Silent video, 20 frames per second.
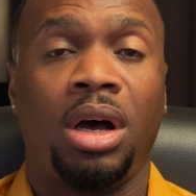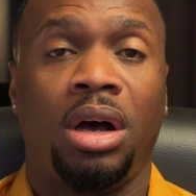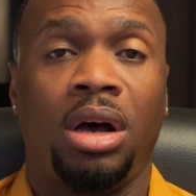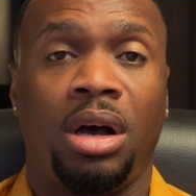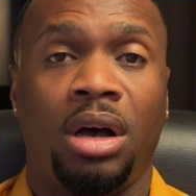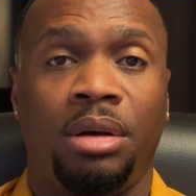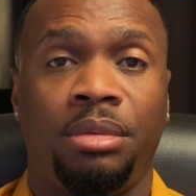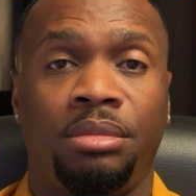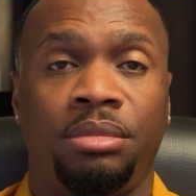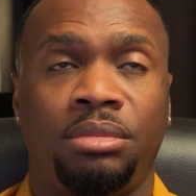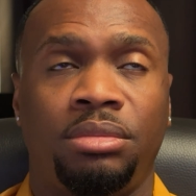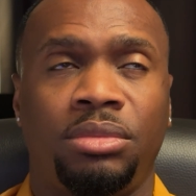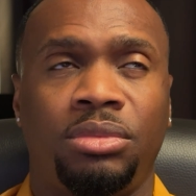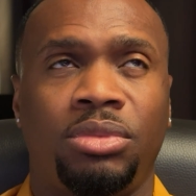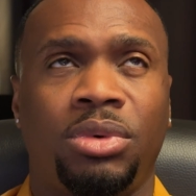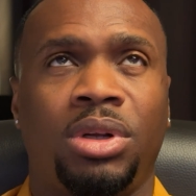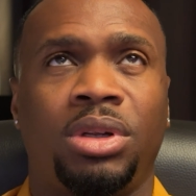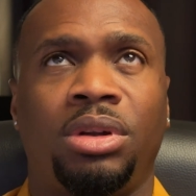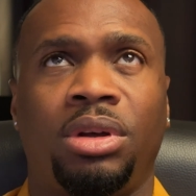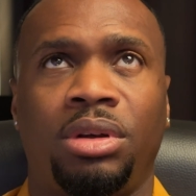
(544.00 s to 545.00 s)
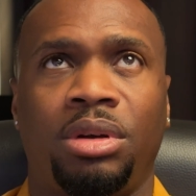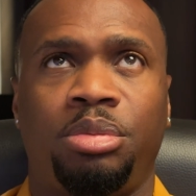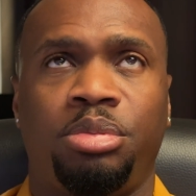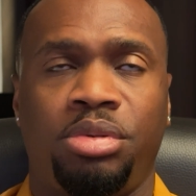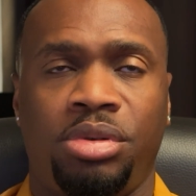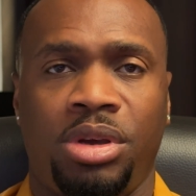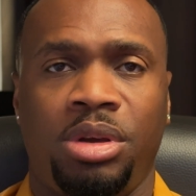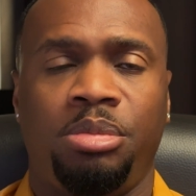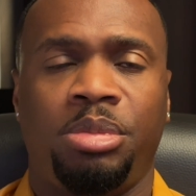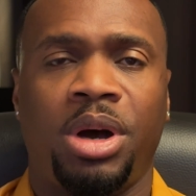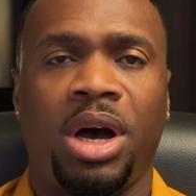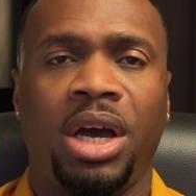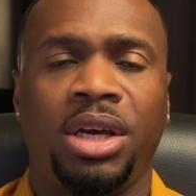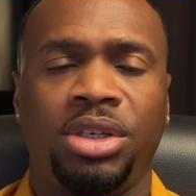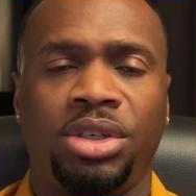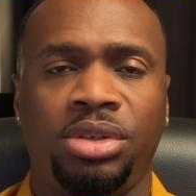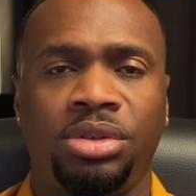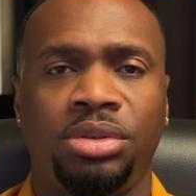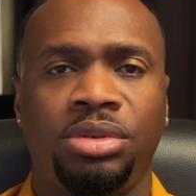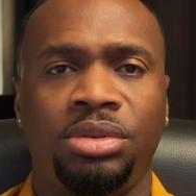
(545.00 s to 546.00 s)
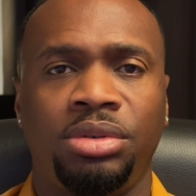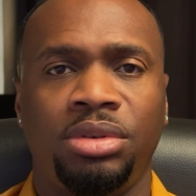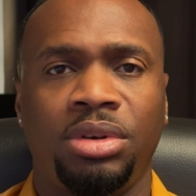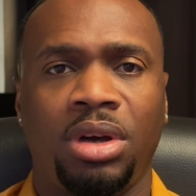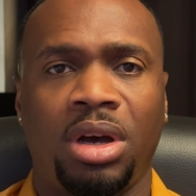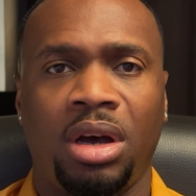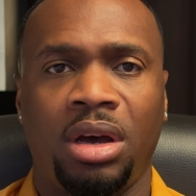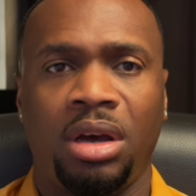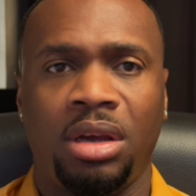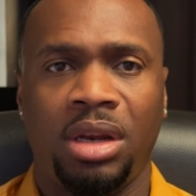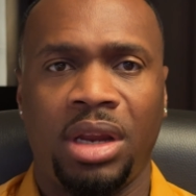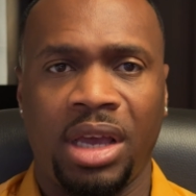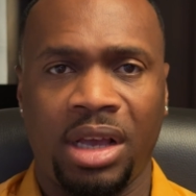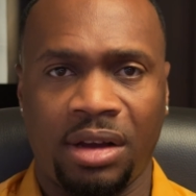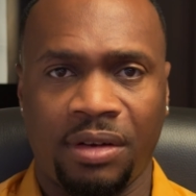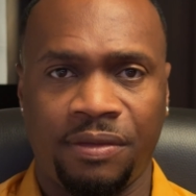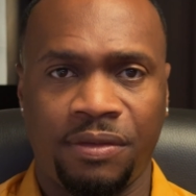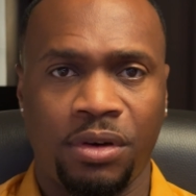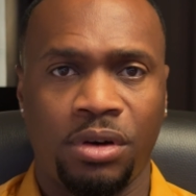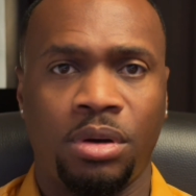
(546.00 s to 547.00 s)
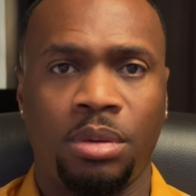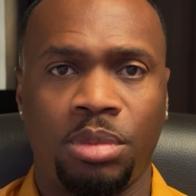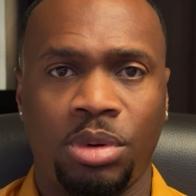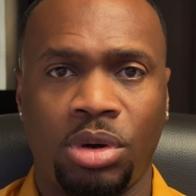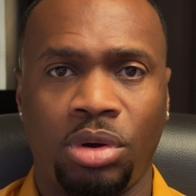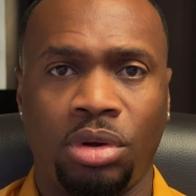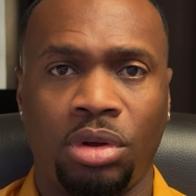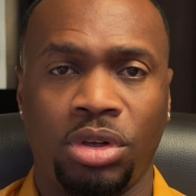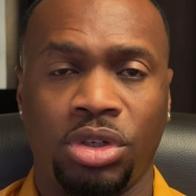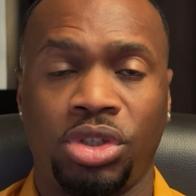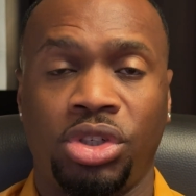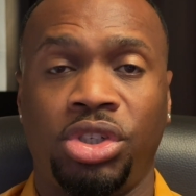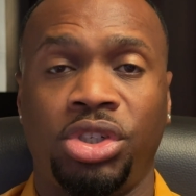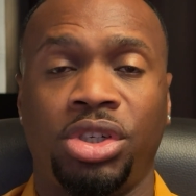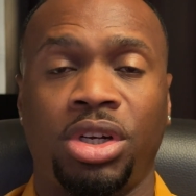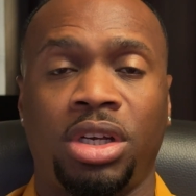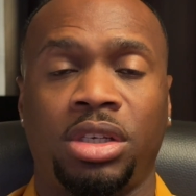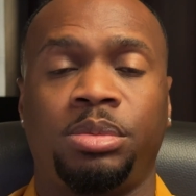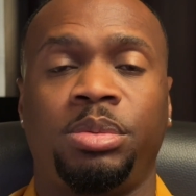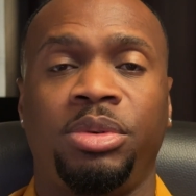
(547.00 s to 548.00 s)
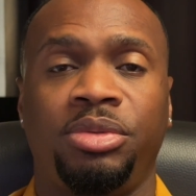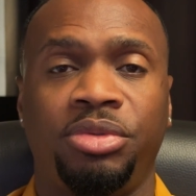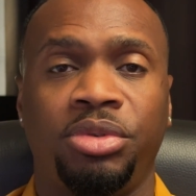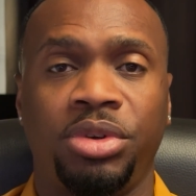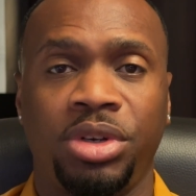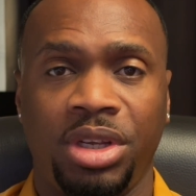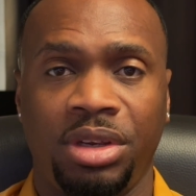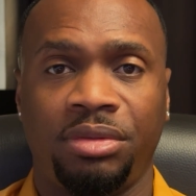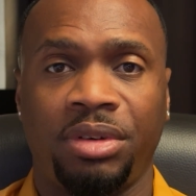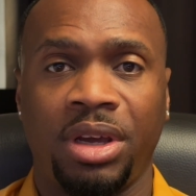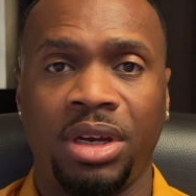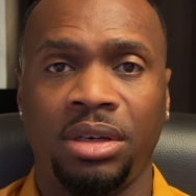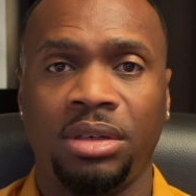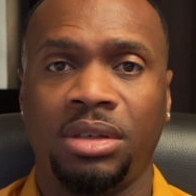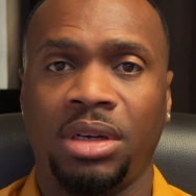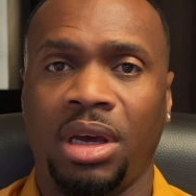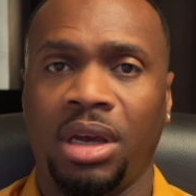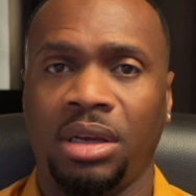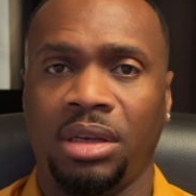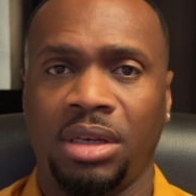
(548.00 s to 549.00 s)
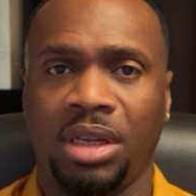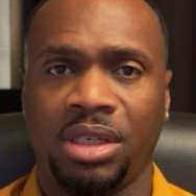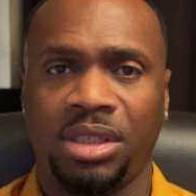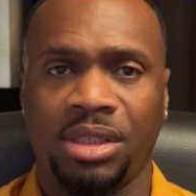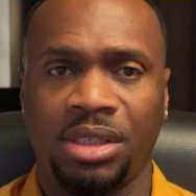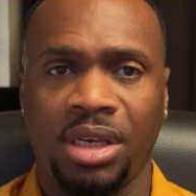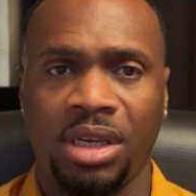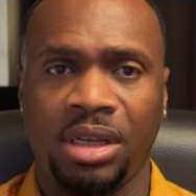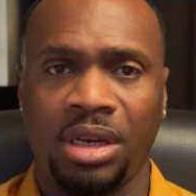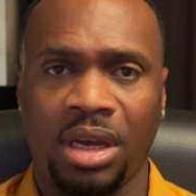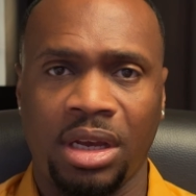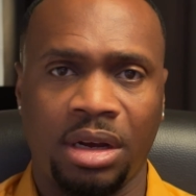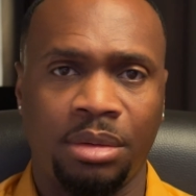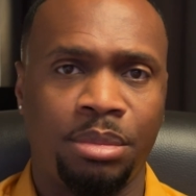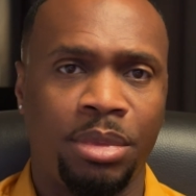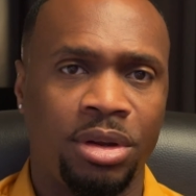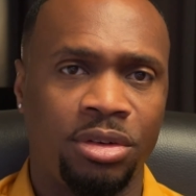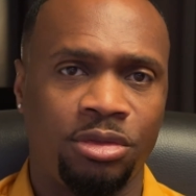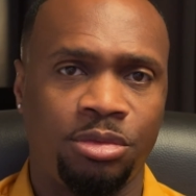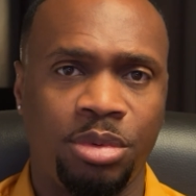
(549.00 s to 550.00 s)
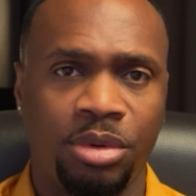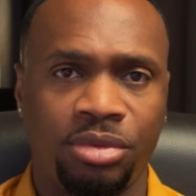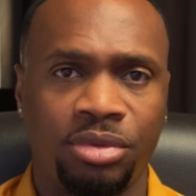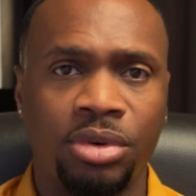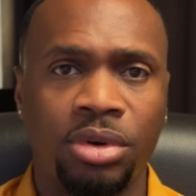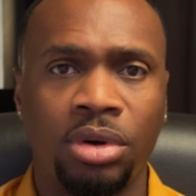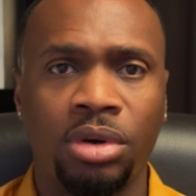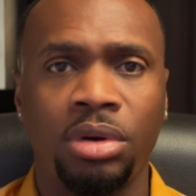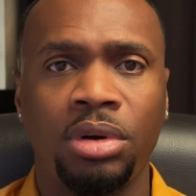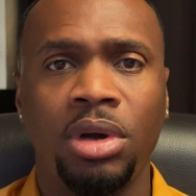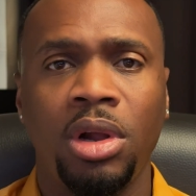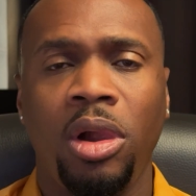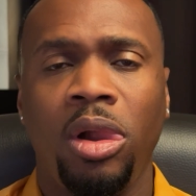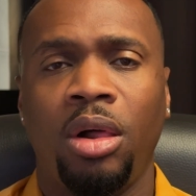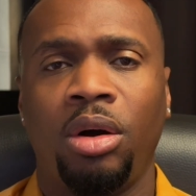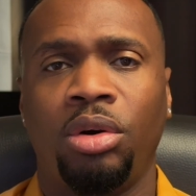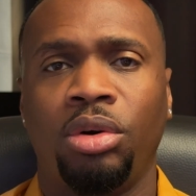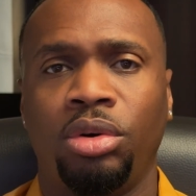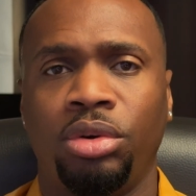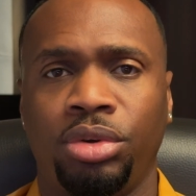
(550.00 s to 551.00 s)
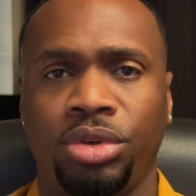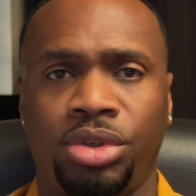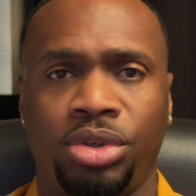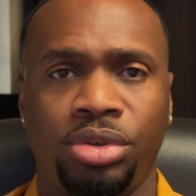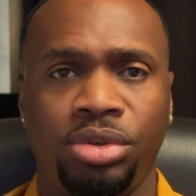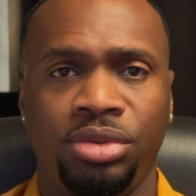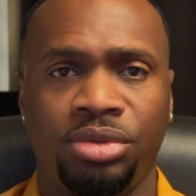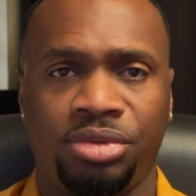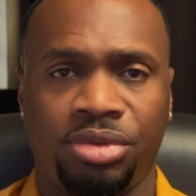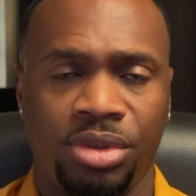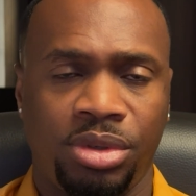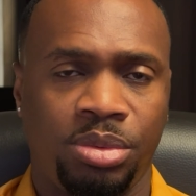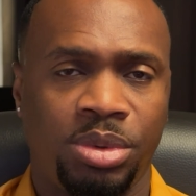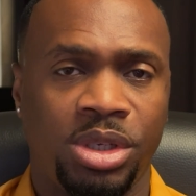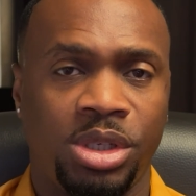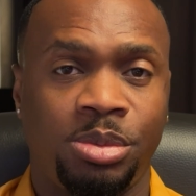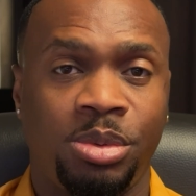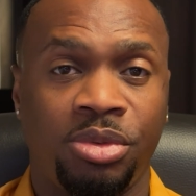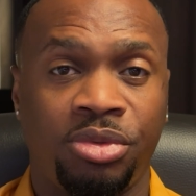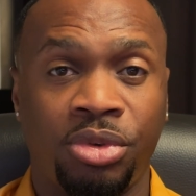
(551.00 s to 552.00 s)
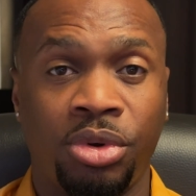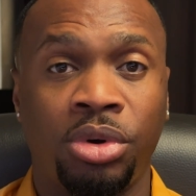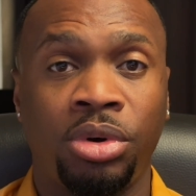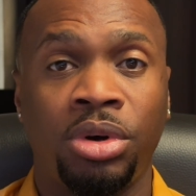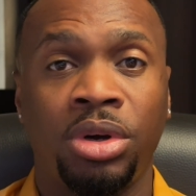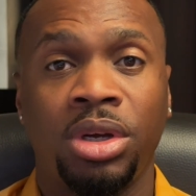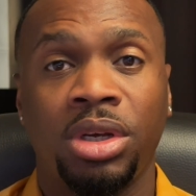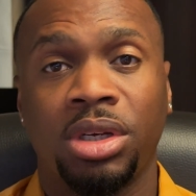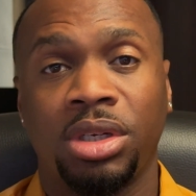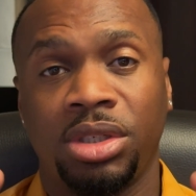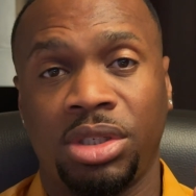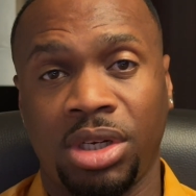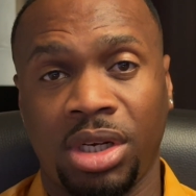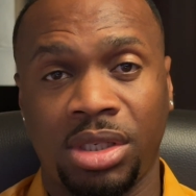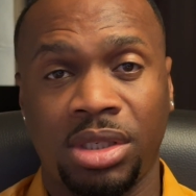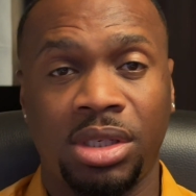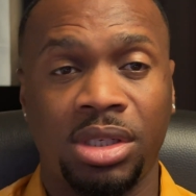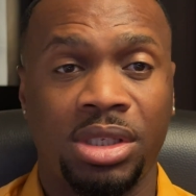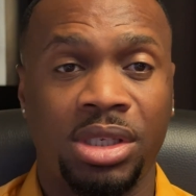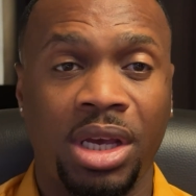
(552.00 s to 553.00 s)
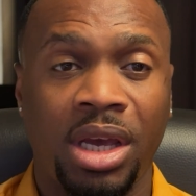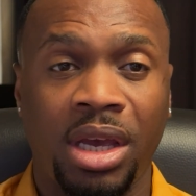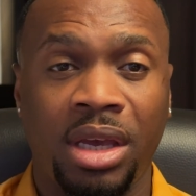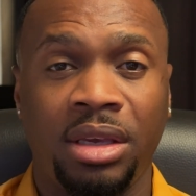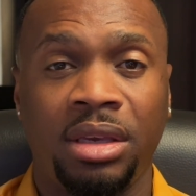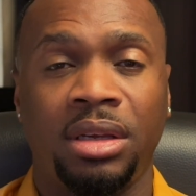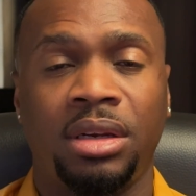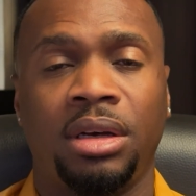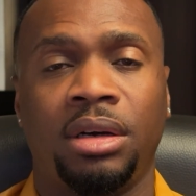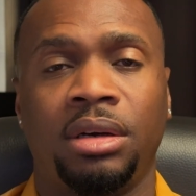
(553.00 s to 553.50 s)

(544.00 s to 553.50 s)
but I do like a follow-up call just before the event, like let's say like a month before or 2-3 weeks before, just to say,